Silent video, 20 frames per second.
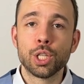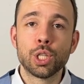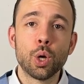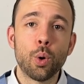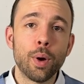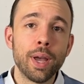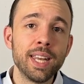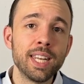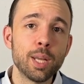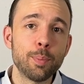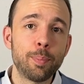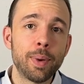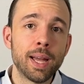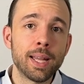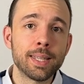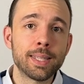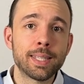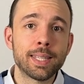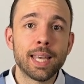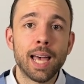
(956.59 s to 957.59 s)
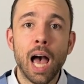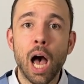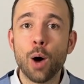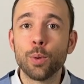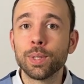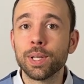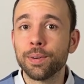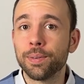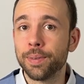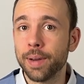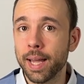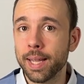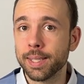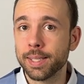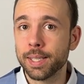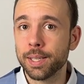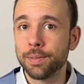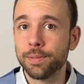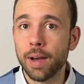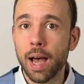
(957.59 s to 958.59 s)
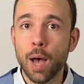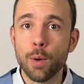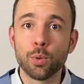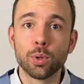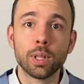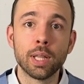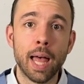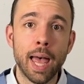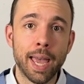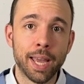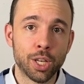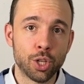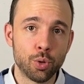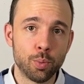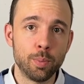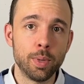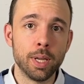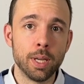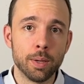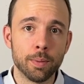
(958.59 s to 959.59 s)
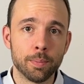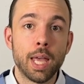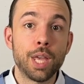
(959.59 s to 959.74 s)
So it depends how defensive I would like to be.